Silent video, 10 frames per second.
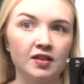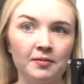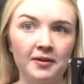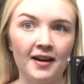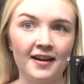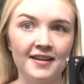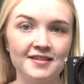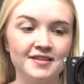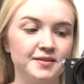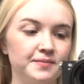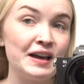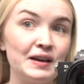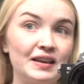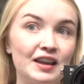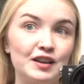up guys?
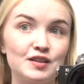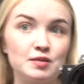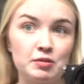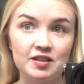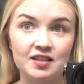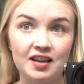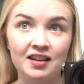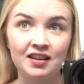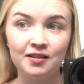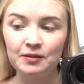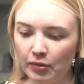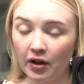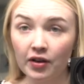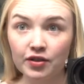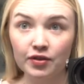Getting super excited, but
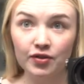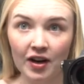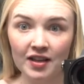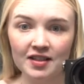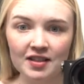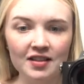also stressed.